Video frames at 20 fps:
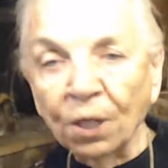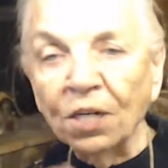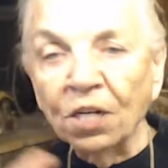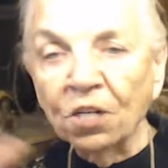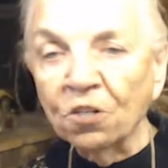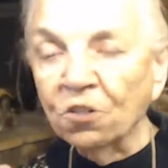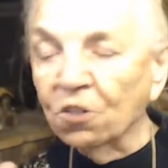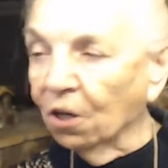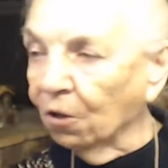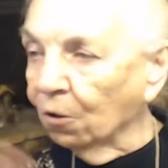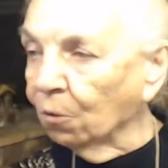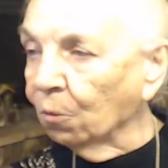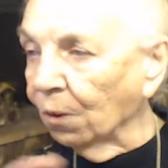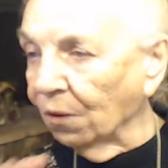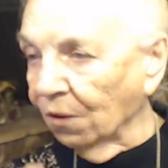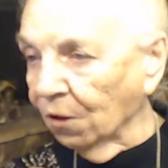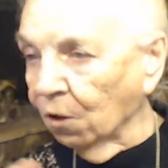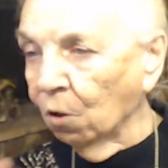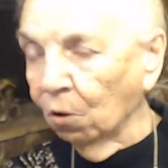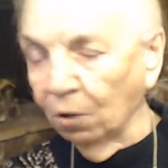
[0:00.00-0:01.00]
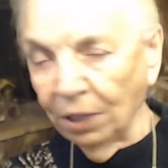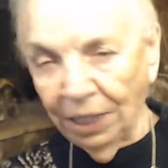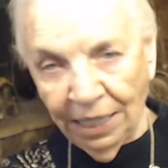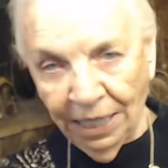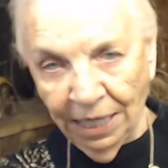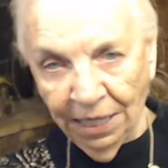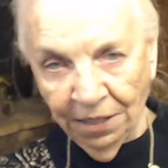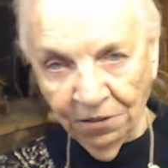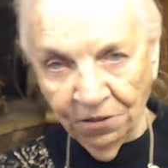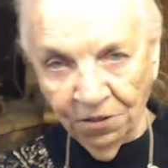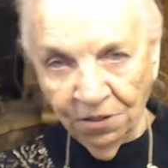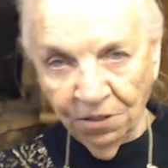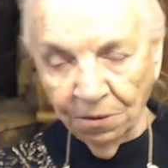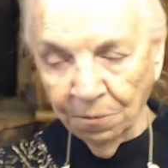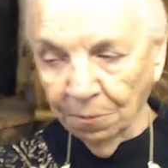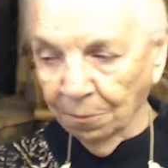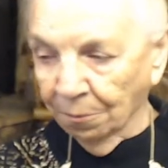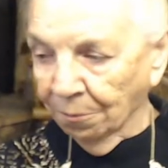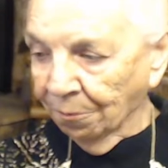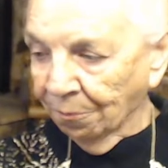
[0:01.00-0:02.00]
each other with a holy kiss.
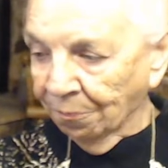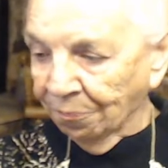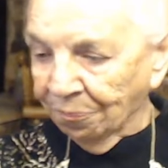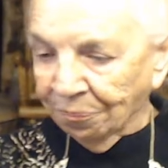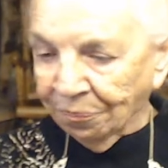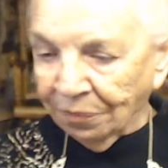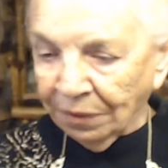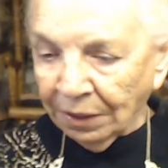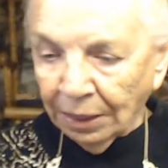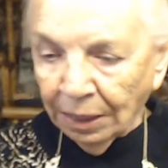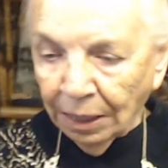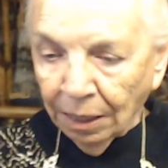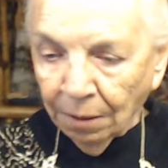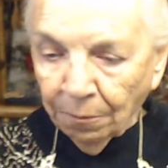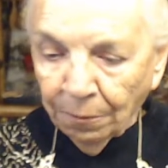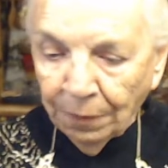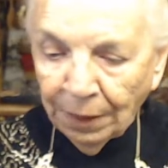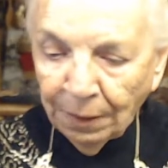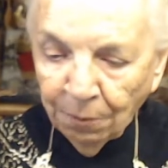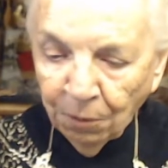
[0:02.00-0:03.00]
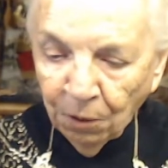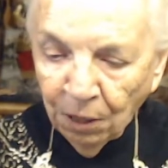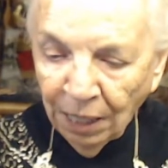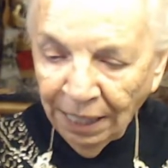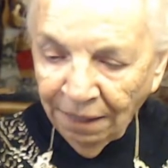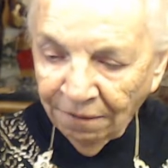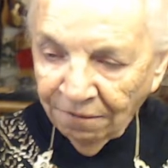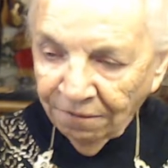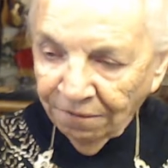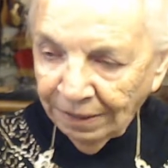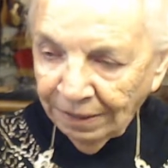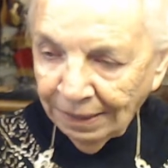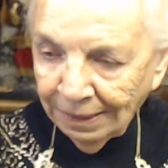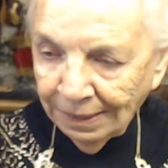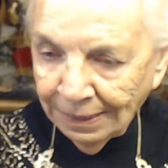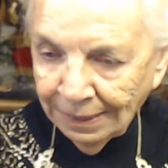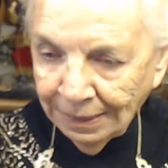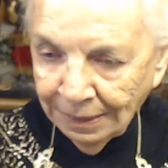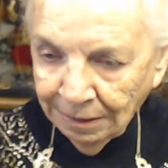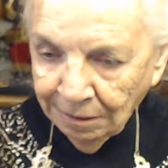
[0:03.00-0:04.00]
People have
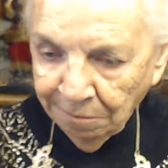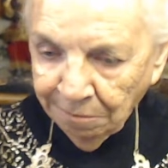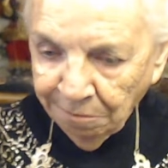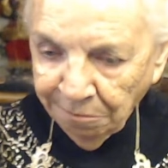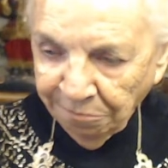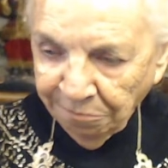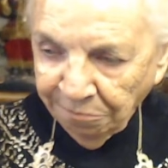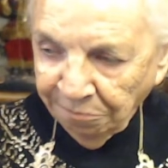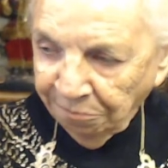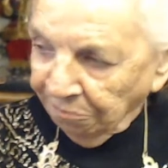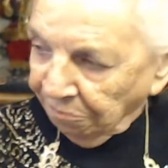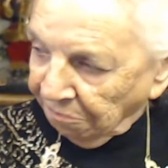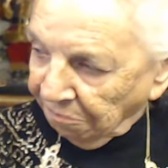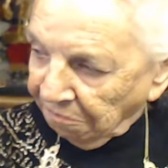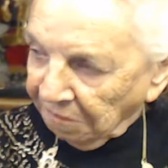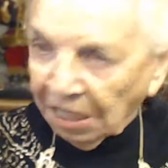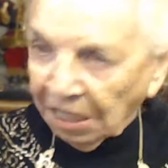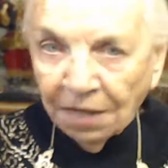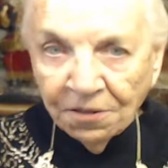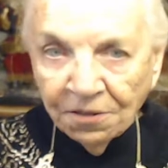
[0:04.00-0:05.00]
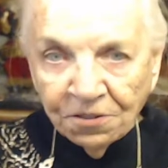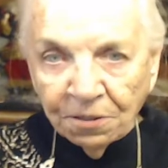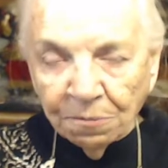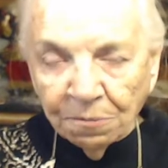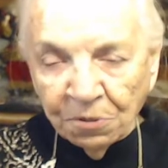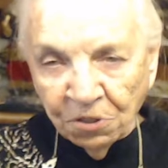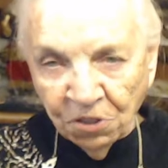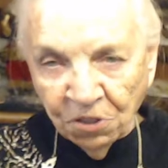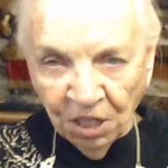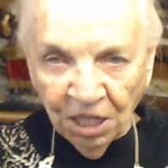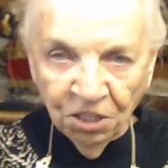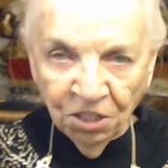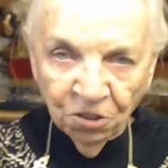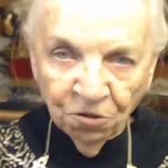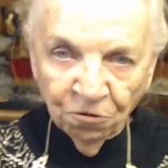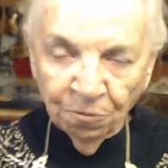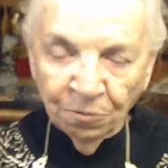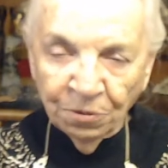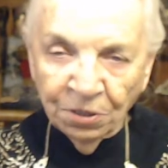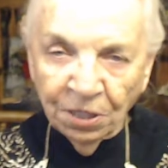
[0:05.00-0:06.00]
customs change
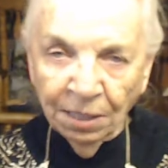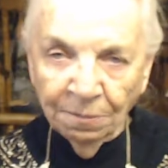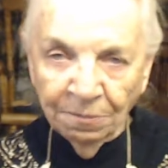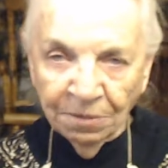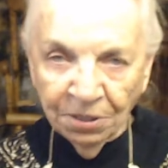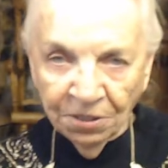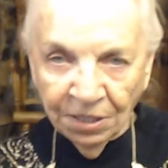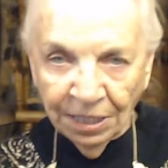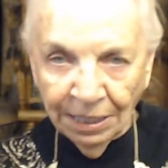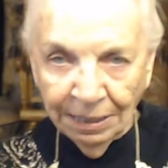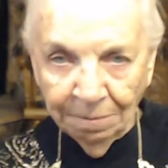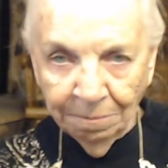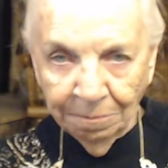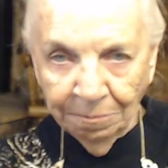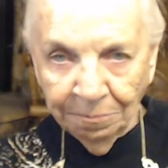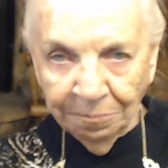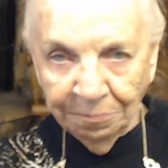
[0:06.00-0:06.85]
from time to time.